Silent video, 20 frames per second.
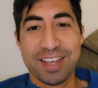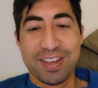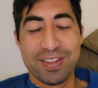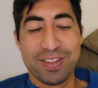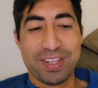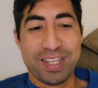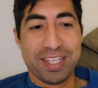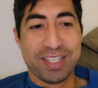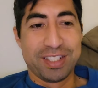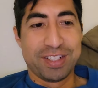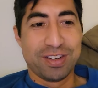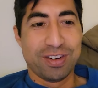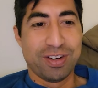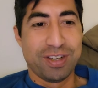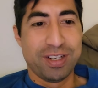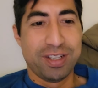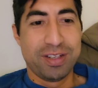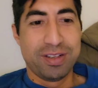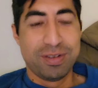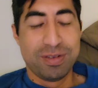how the day
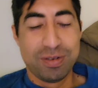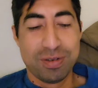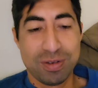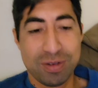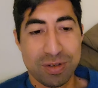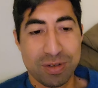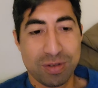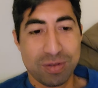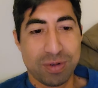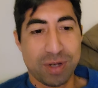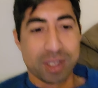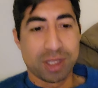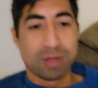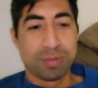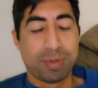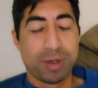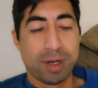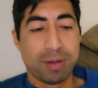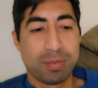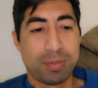started. Walked the
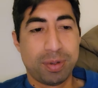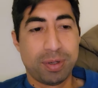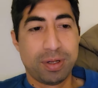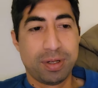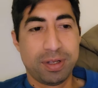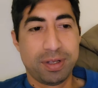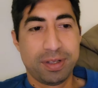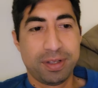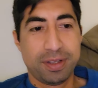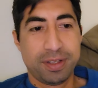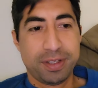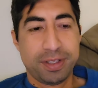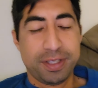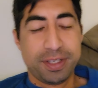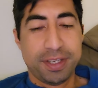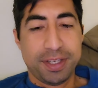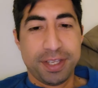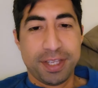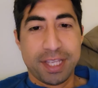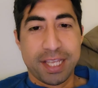pup.
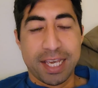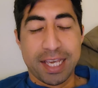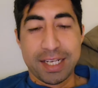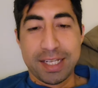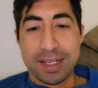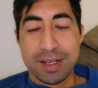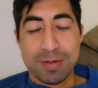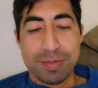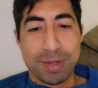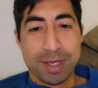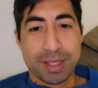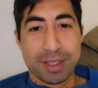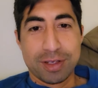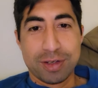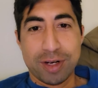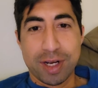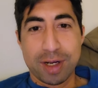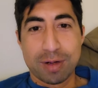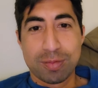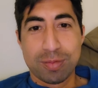I didn't make the
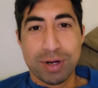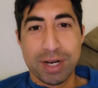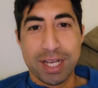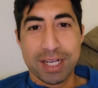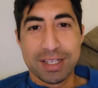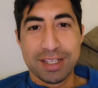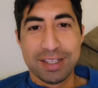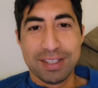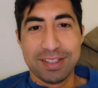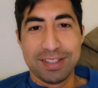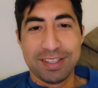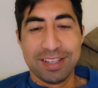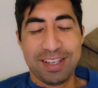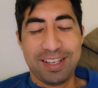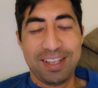track practice.